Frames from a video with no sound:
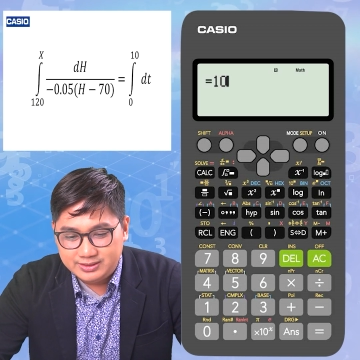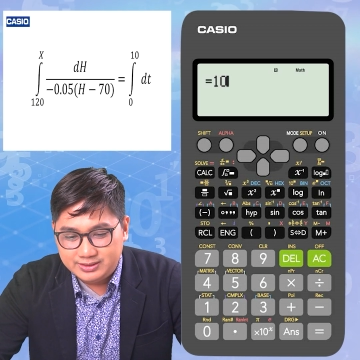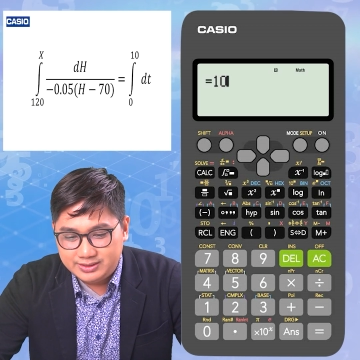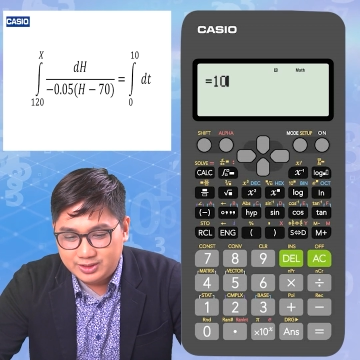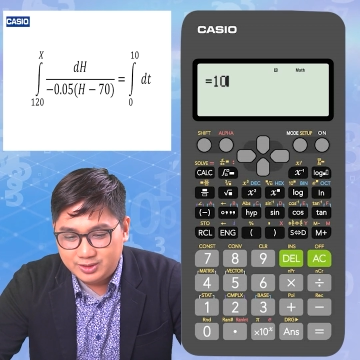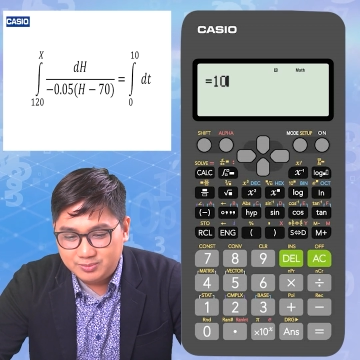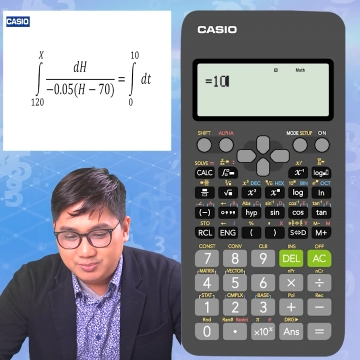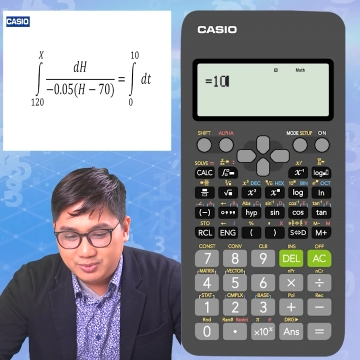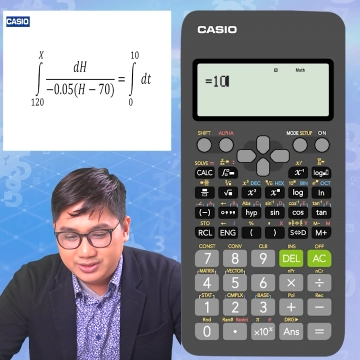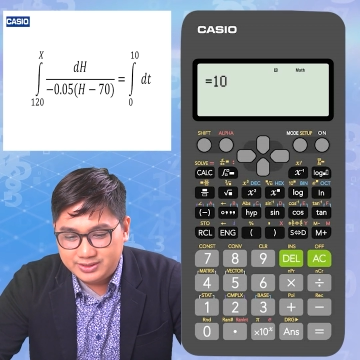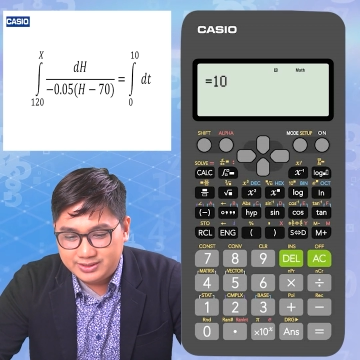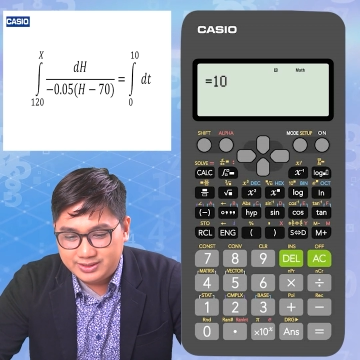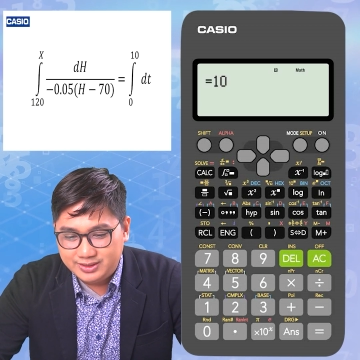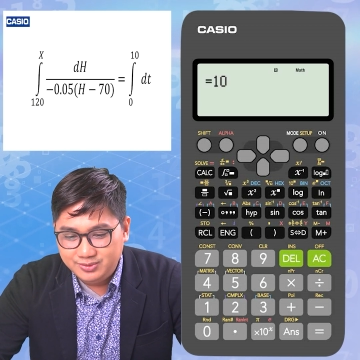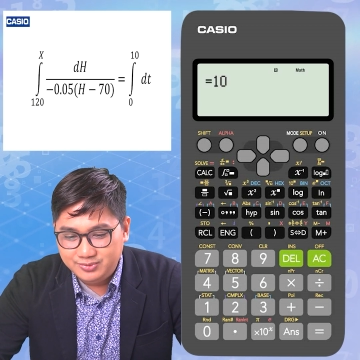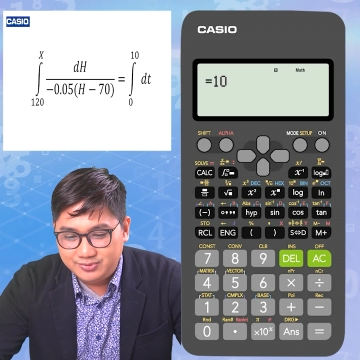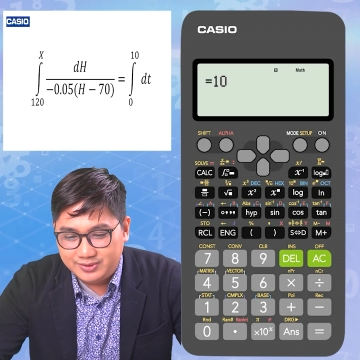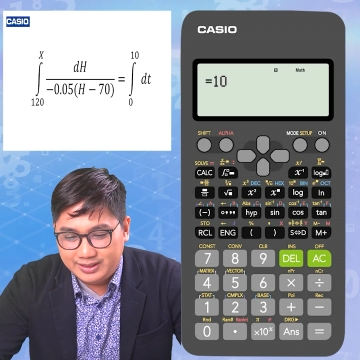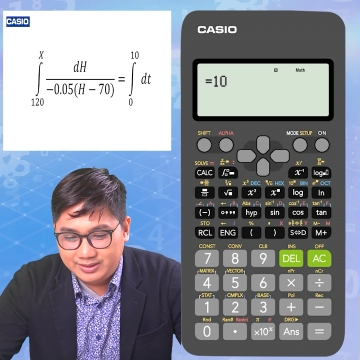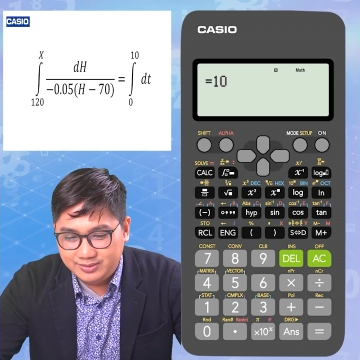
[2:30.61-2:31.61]

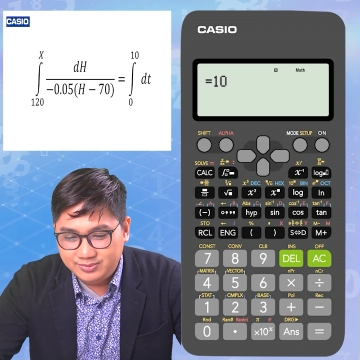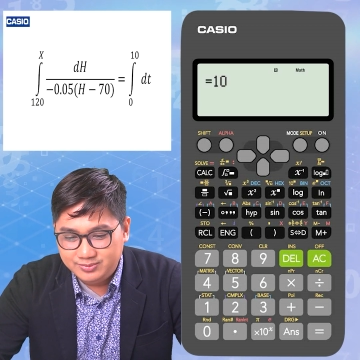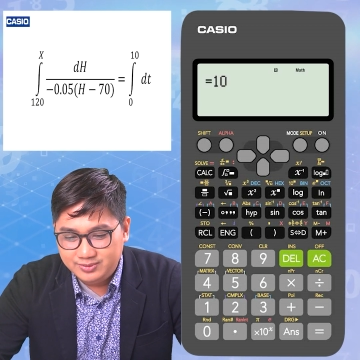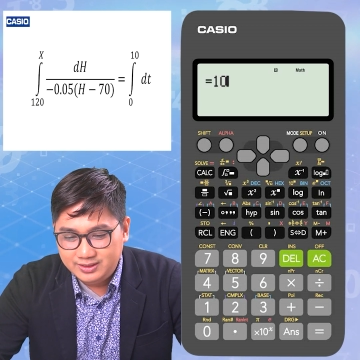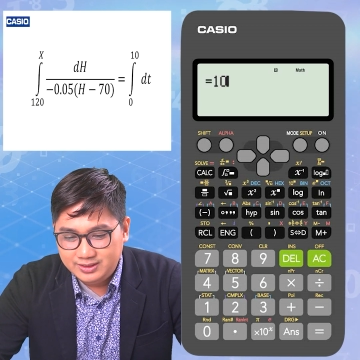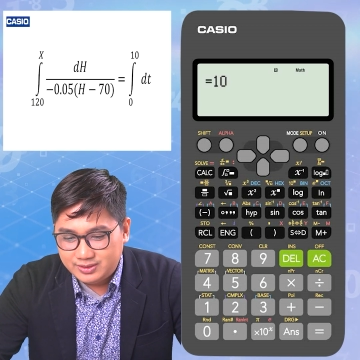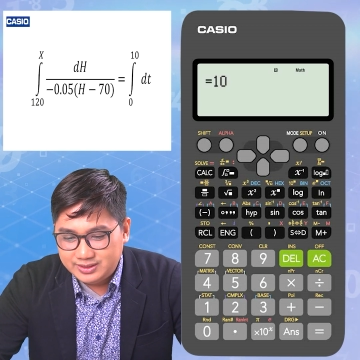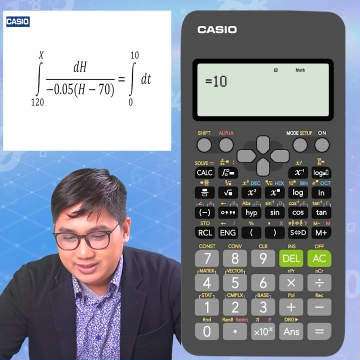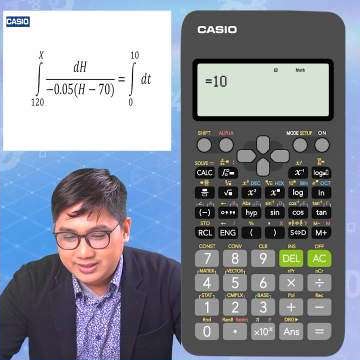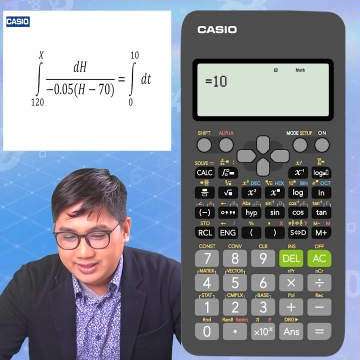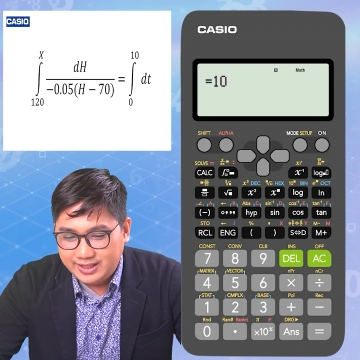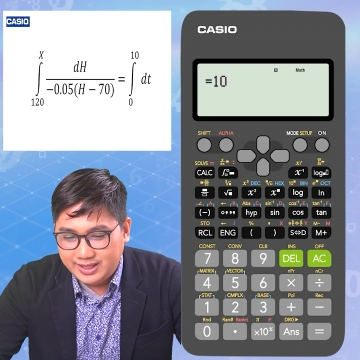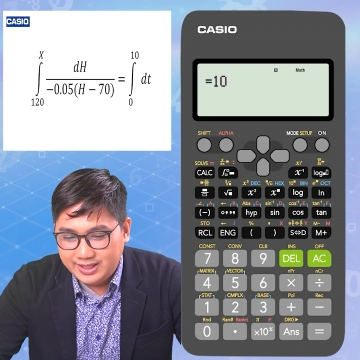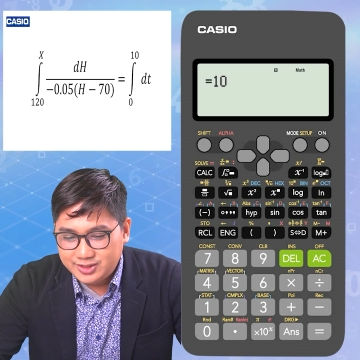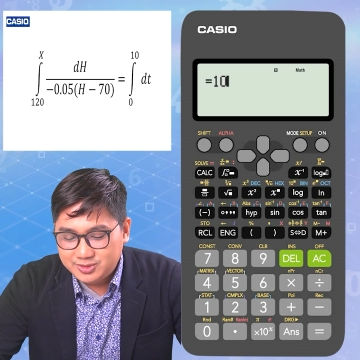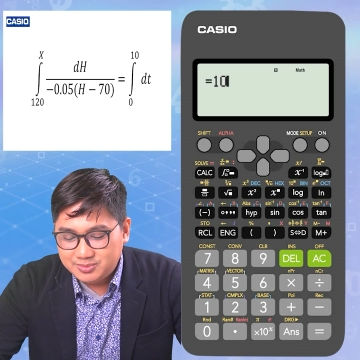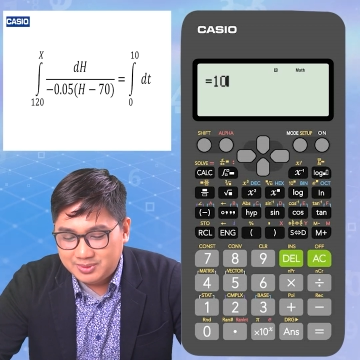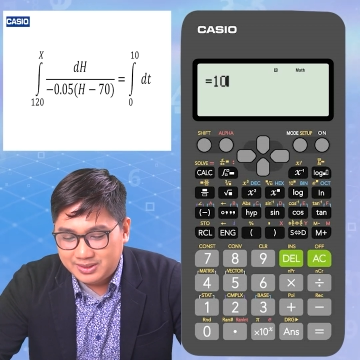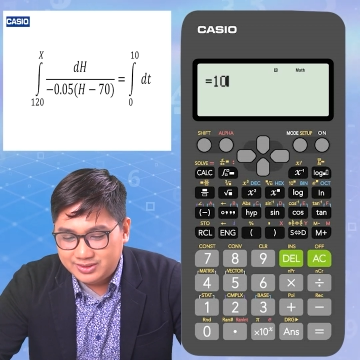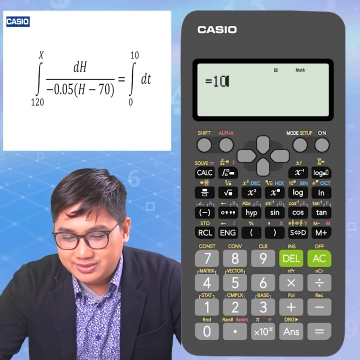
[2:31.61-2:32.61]
0.05 quantity
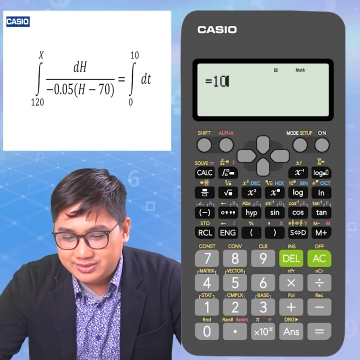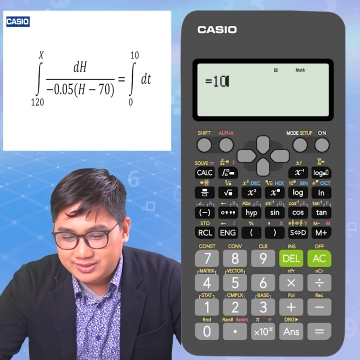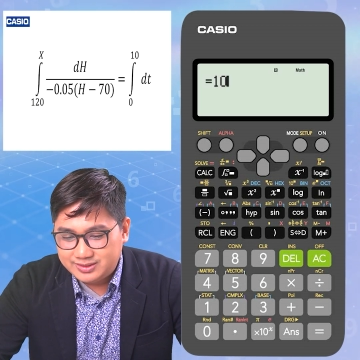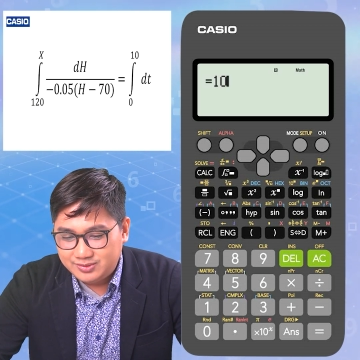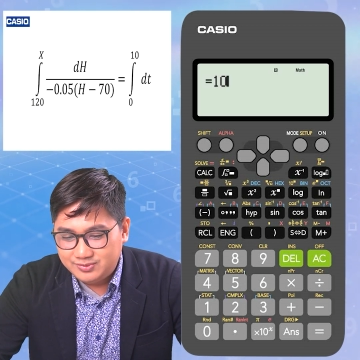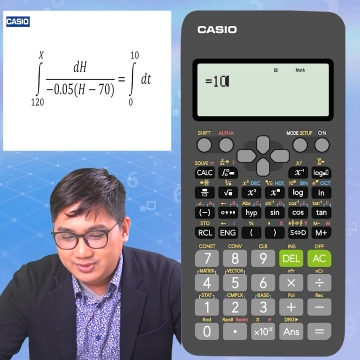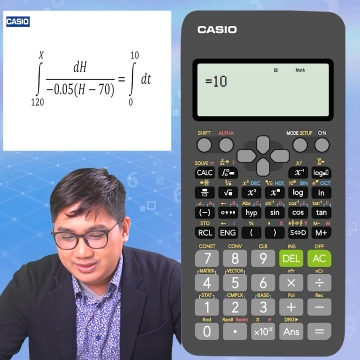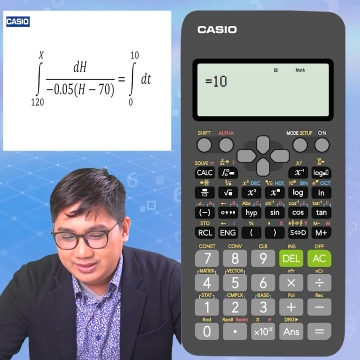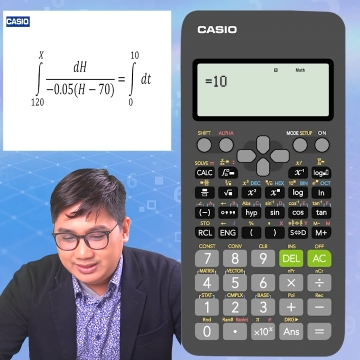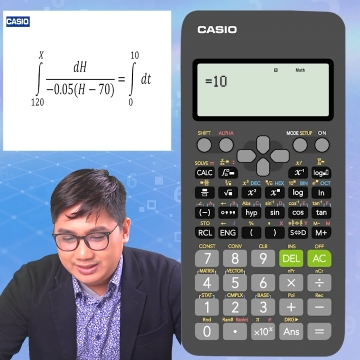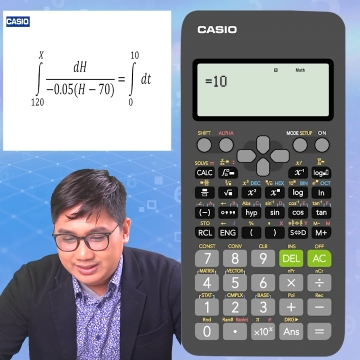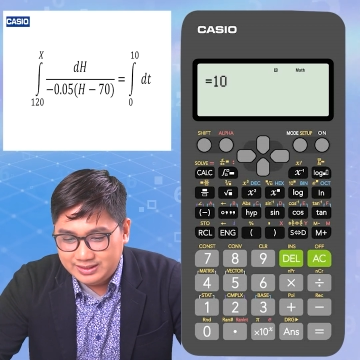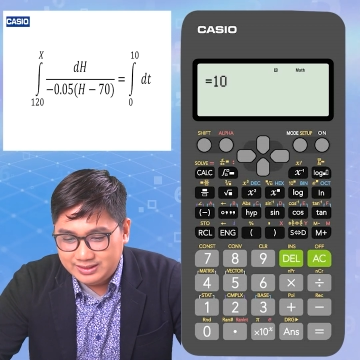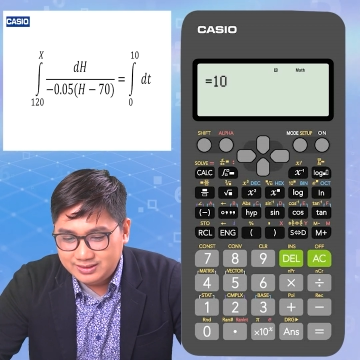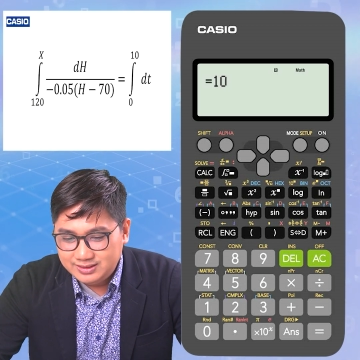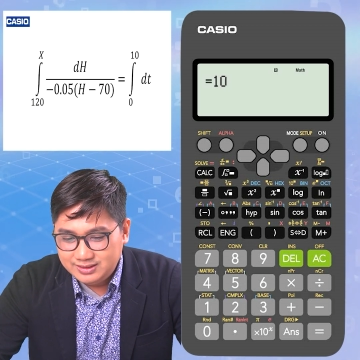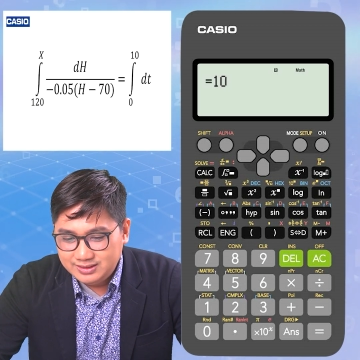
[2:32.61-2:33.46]
h minus 70